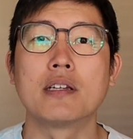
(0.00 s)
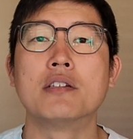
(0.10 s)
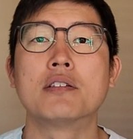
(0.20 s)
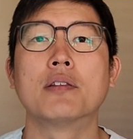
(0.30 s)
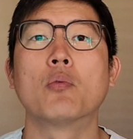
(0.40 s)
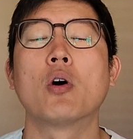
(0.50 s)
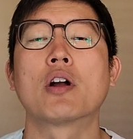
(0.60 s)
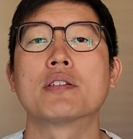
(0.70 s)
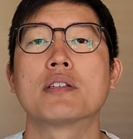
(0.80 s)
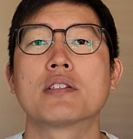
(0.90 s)
into the
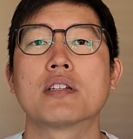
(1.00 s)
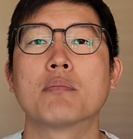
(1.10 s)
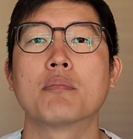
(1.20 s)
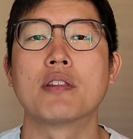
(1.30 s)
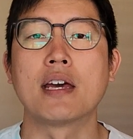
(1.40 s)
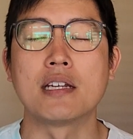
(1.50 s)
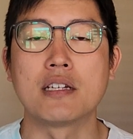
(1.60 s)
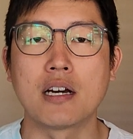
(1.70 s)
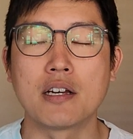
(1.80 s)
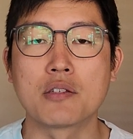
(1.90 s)
water system than it
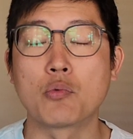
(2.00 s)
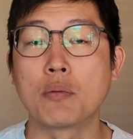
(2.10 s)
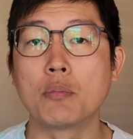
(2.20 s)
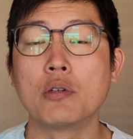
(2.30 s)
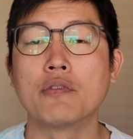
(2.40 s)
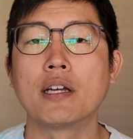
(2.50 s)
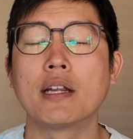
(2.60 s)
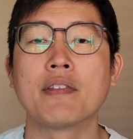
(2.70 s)
does remove it.